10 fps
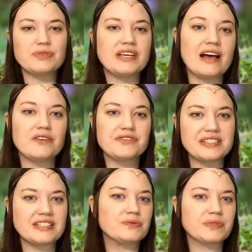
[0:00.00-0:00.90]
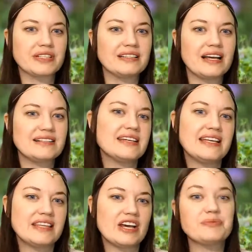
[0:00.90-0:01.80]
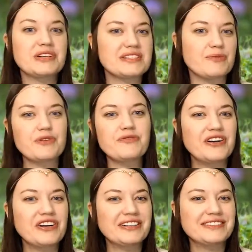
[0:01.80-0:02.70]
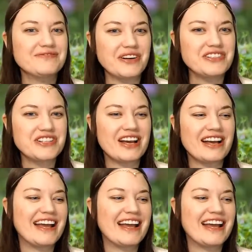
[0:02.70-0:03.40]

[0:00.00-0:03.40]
the elves didn't really like to eat them because they were fungi,